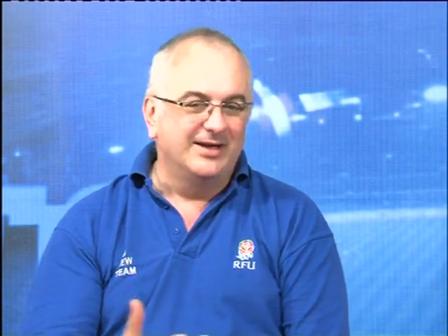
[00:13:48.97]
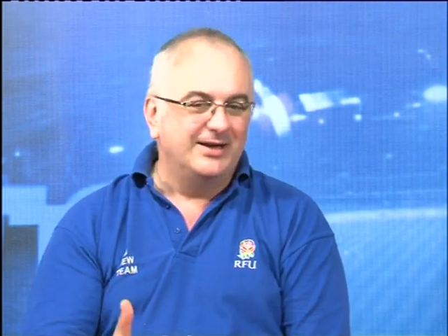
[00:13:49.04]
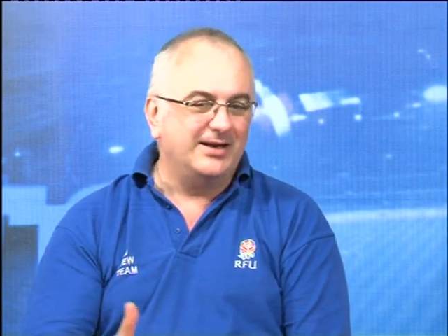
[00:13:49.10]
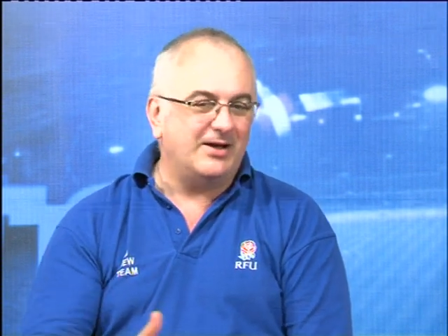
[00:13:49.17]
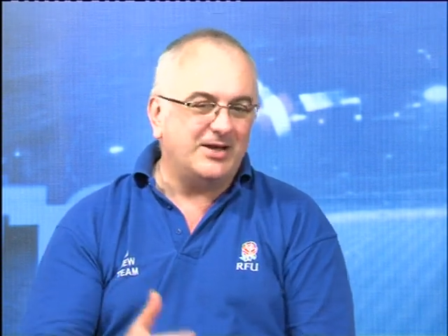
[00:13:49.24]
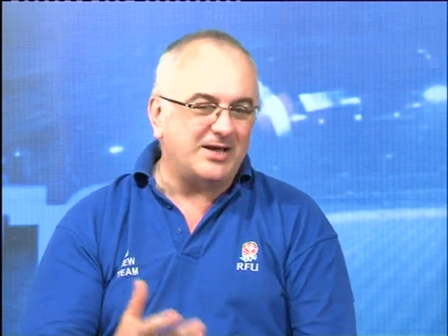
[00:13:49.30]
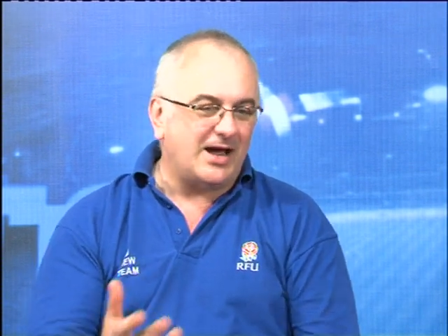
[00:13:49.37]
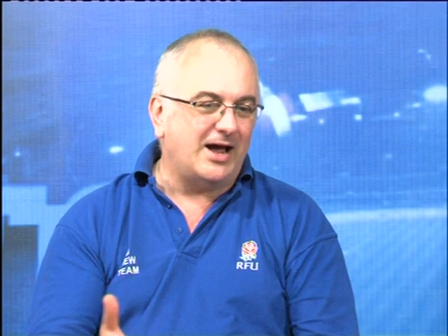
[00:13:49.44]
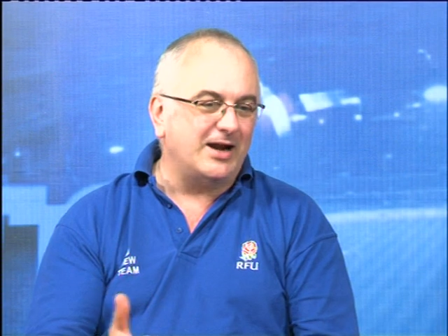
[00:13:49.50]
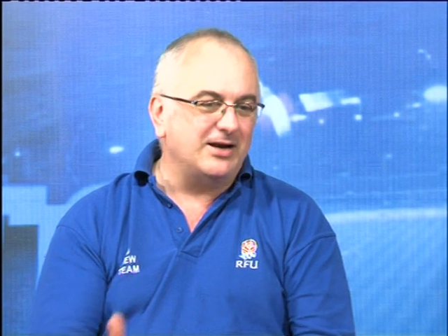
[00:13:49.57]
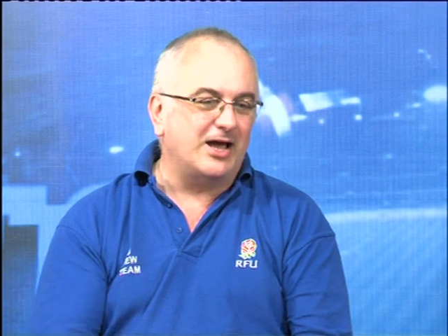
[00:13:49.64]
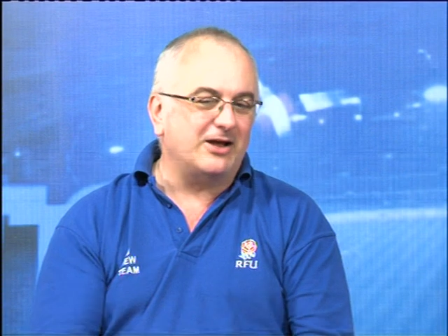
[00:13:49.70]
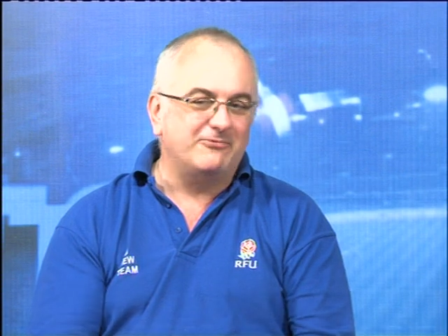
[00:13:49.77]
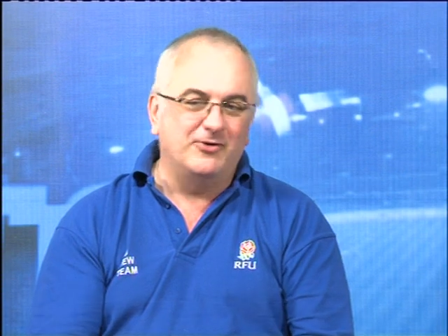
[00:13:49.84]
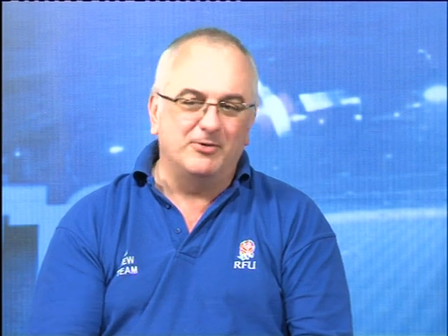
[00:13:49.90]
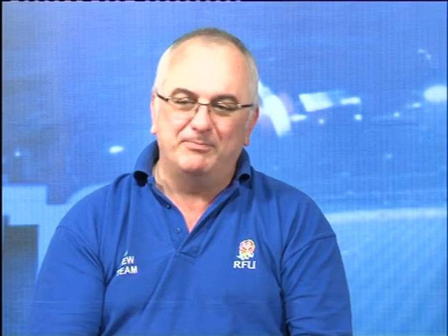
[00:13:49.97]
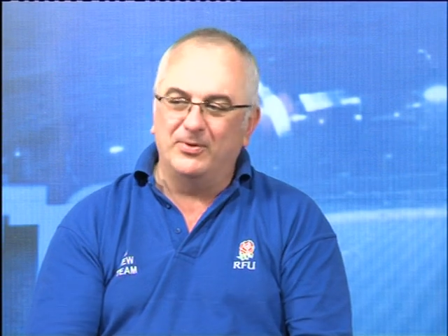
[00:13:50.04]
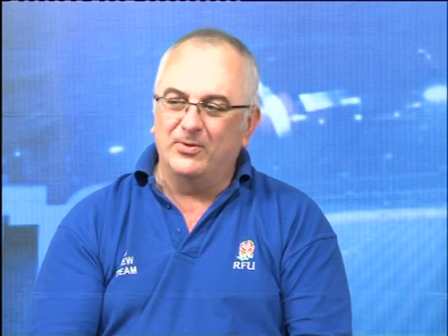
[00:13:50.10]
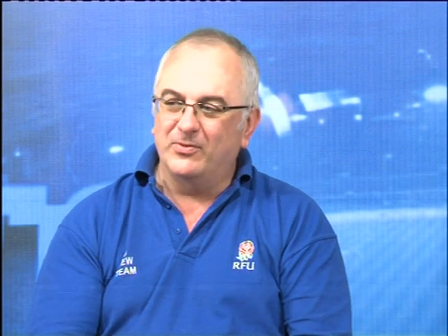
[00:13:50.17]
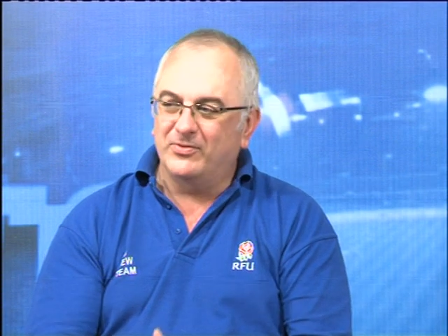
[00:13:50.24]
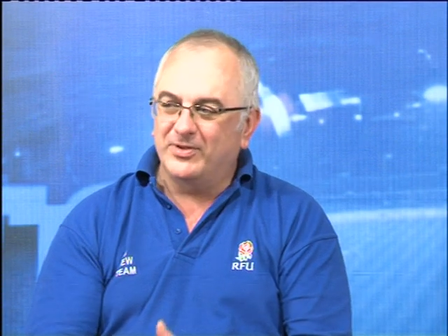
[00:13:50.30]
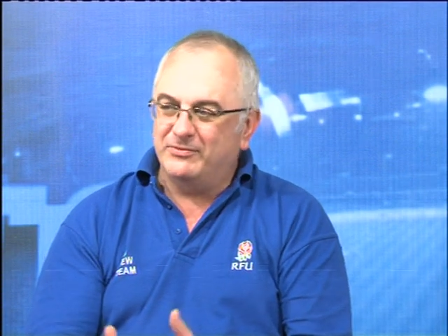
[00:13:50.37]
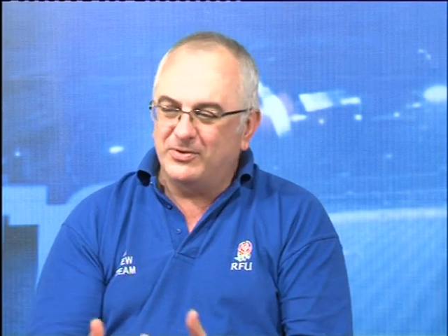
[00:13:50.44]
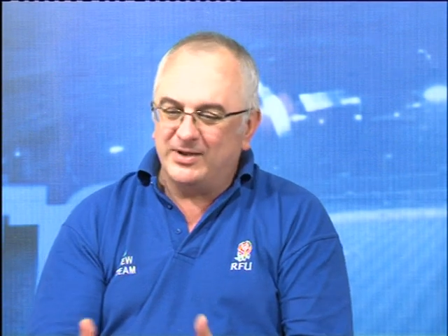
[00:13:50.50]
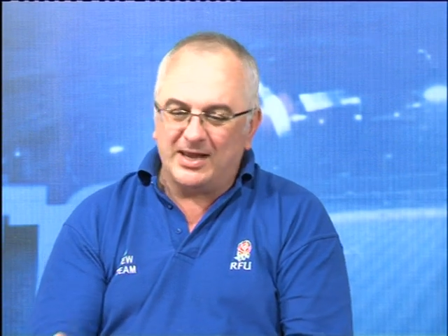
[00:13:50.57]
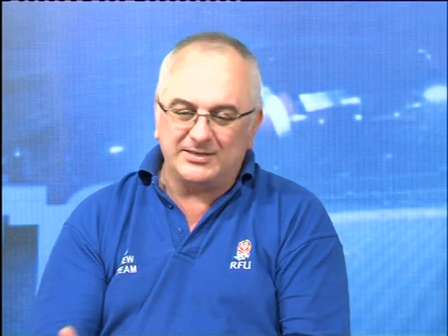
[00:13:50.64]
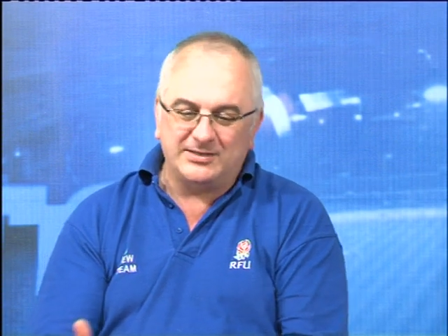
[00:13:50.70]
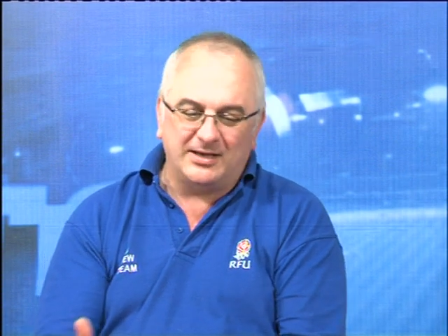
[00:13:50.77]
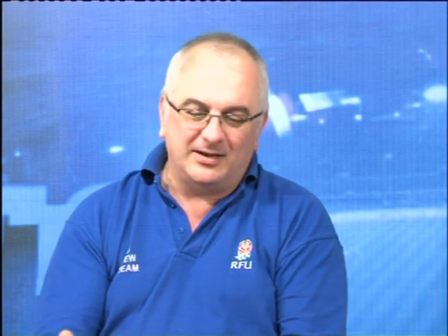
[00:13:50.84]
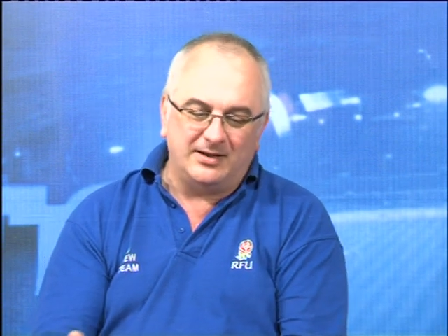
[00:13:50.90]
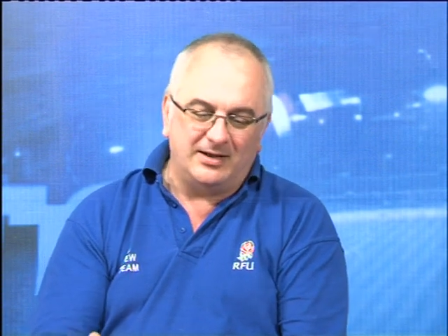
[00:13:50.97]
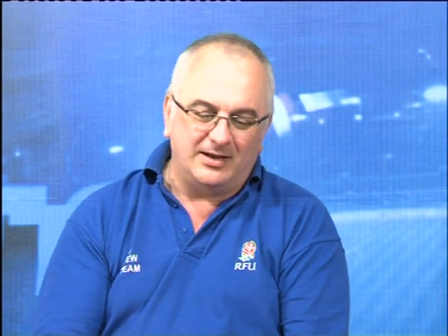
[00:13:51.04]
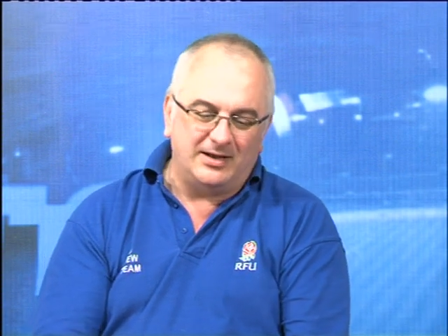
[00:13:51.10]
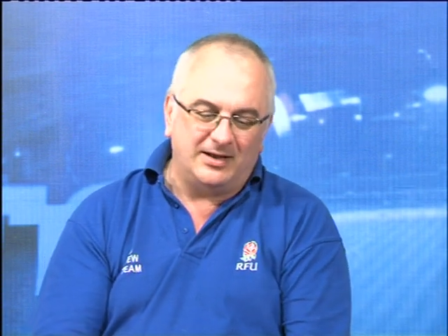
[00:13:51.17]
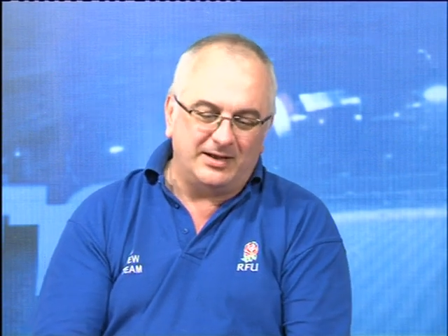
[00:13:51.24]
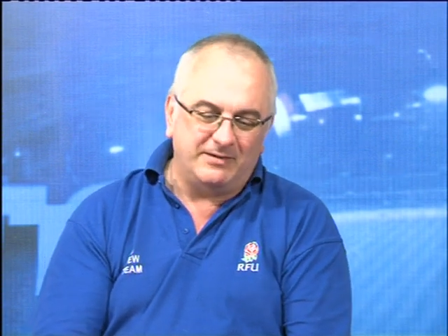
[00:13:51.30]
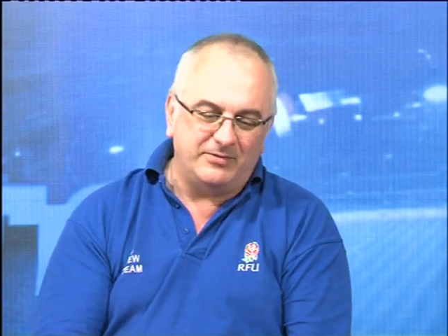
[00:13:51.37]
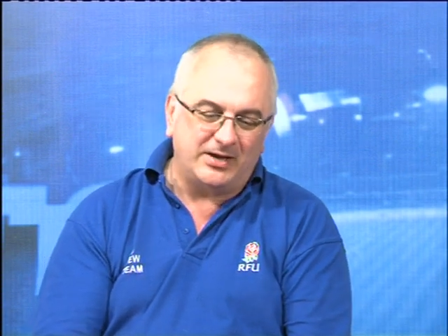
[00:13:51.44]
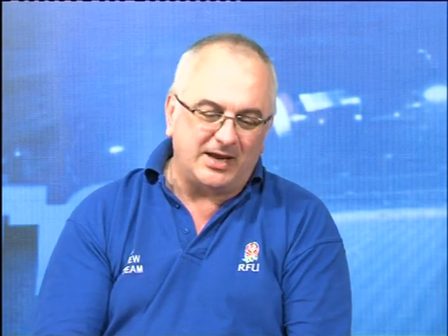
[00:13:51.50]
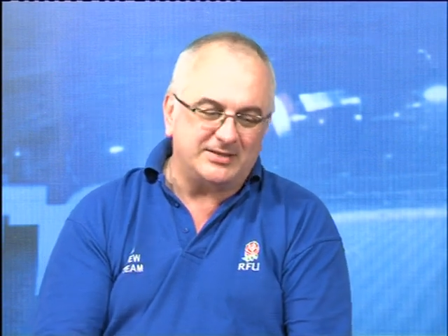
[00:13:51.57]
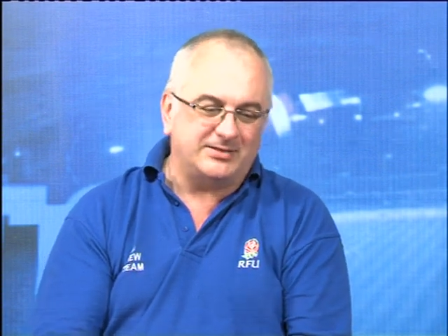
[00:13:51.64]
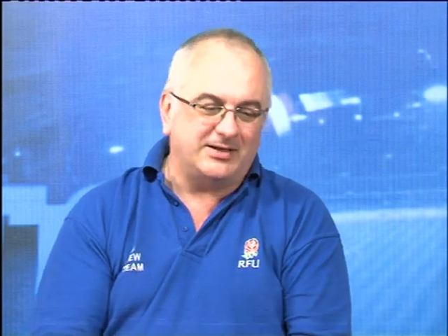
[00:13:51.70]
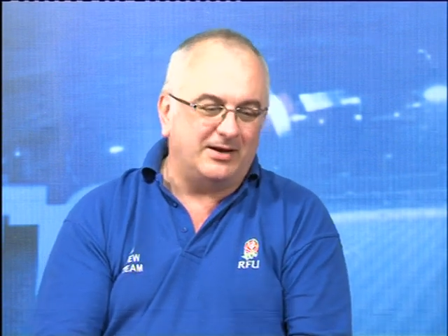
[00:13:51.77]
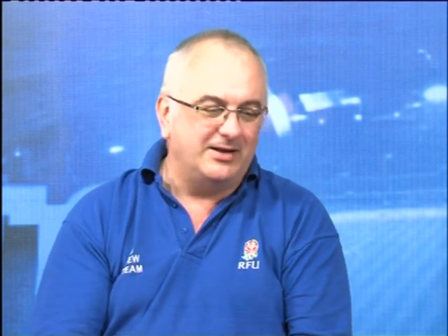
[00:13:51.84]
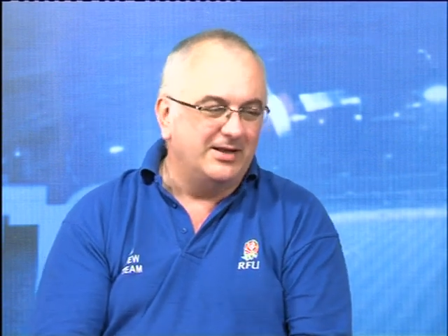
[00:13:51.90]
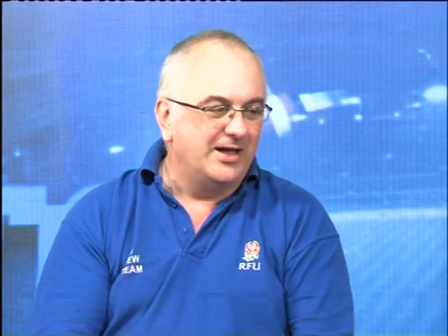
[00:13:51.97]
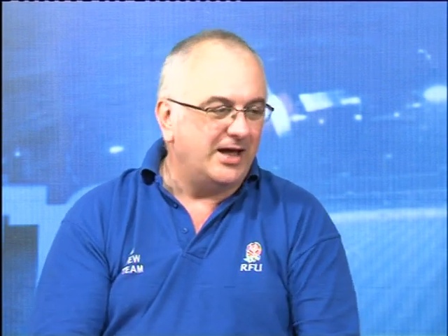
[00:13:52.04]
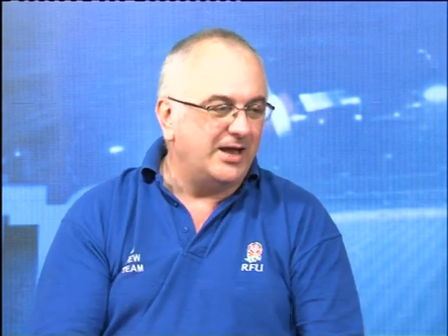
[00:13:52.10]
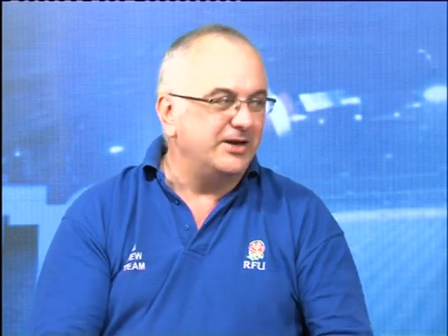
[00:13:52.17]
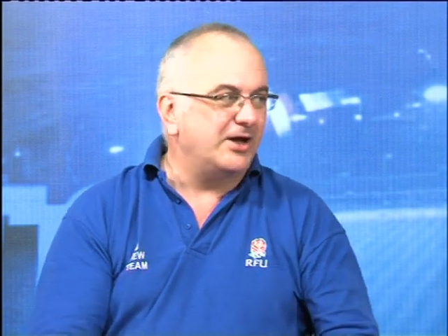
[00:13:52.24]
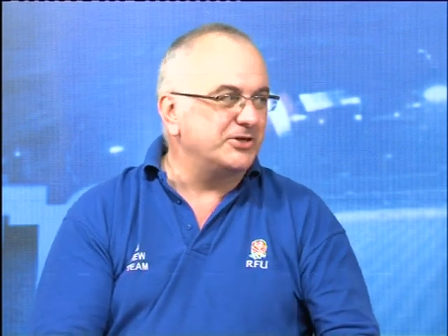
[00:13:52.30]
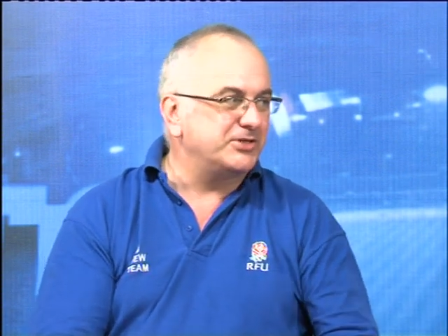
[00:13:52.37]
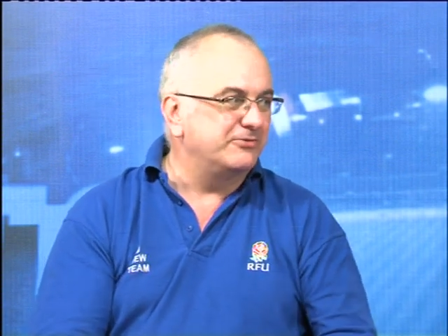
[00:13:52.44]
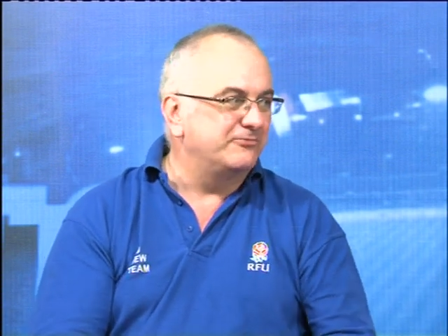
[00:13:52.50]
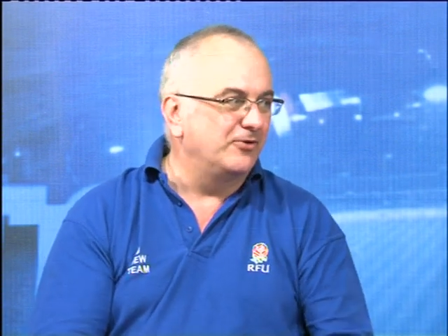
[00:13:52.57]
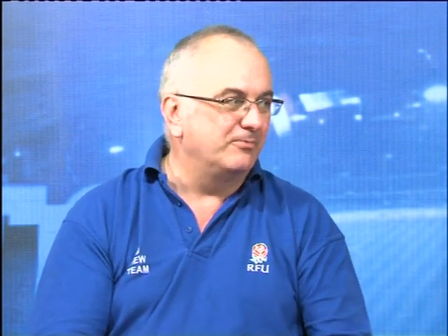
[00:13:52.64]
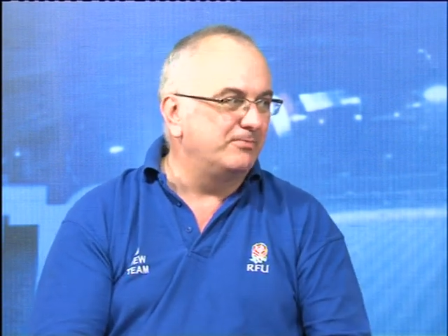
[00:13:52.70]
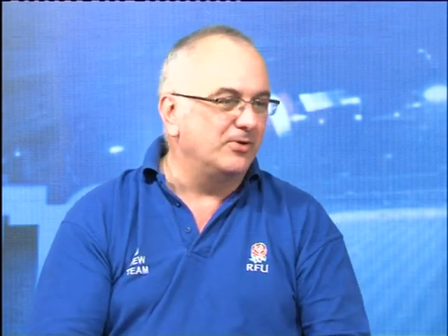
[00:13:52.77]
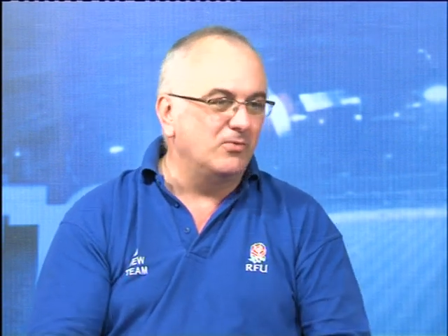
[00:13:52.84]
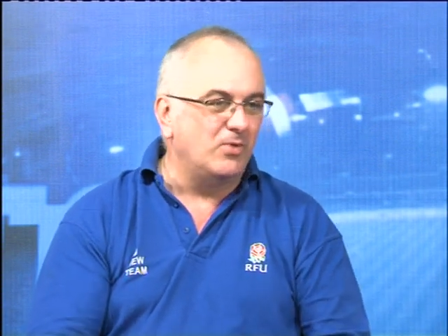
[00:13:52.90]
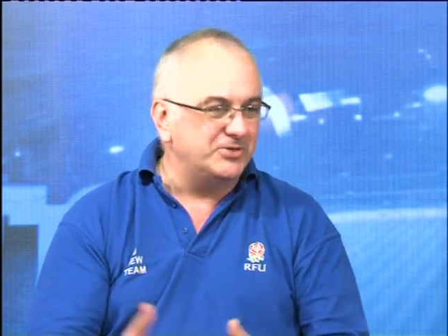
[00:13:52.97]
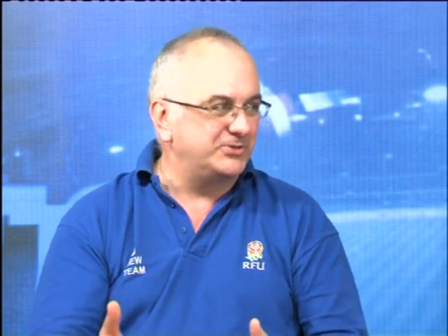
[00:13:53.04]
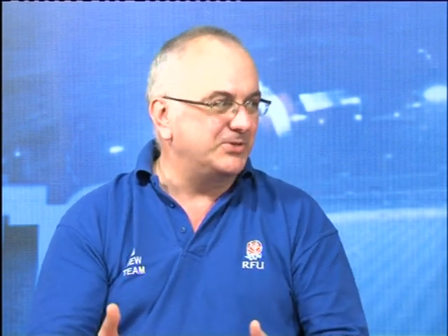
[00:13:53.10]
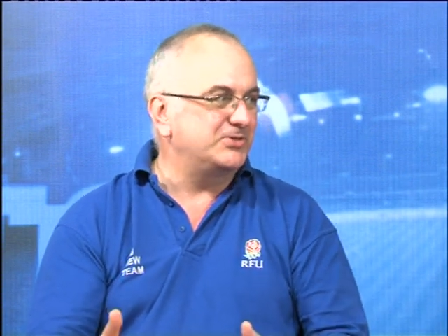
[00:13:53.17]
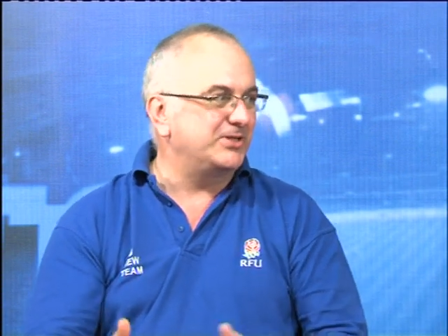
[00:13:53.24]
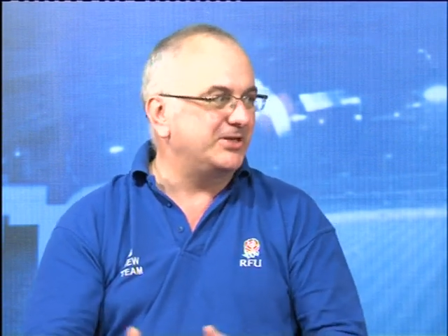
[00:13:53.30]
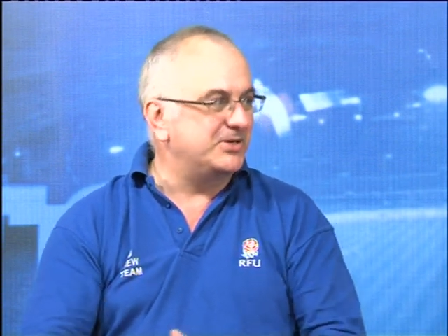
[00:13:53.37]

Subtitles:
Unlike football, if you get a nudge in football, what do you see?